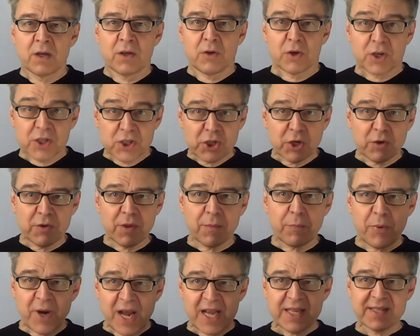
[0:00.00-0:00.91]
You can show
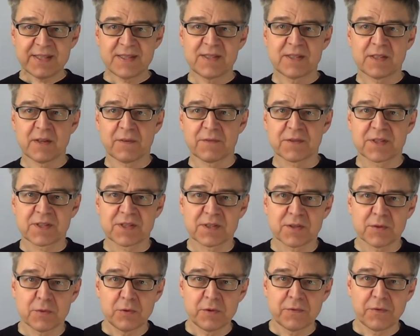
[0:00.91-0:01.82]
the presence of
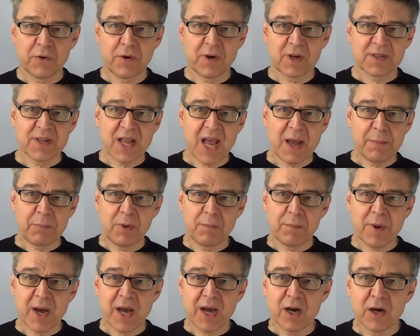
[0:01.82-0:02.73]
soot, for example,
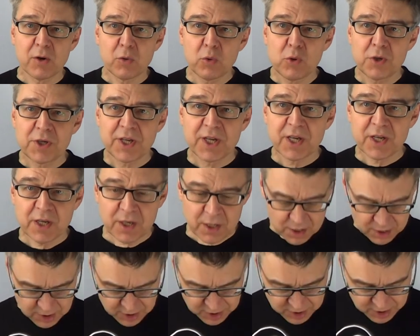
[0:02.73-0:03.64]
by holding
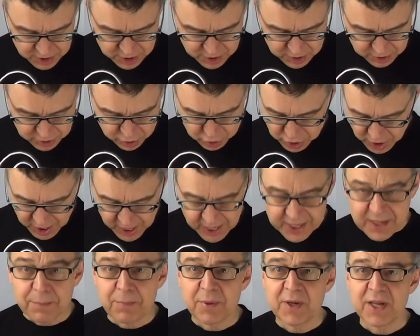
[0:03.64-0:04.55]
a
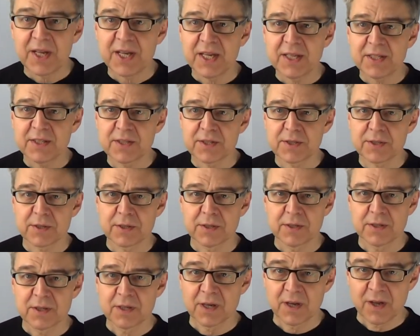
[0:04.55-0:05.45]
china plate
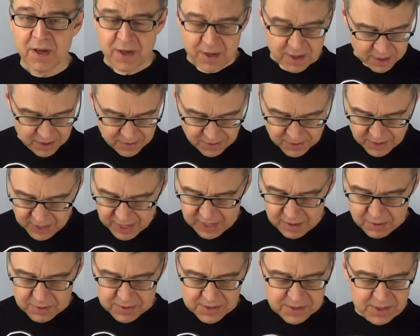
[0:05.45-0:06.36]
in the
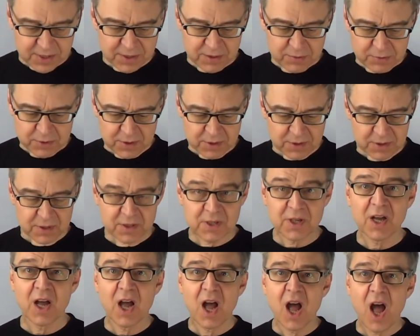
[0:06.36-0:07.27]
yellow zone
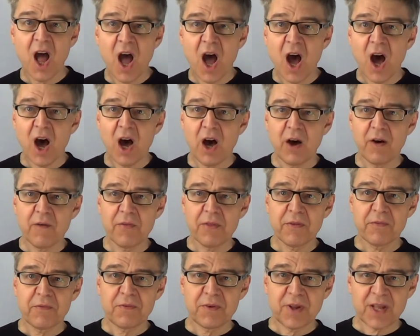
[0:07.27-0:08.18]
of
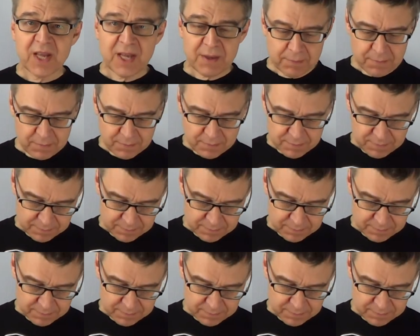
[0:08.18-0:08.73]
the flame.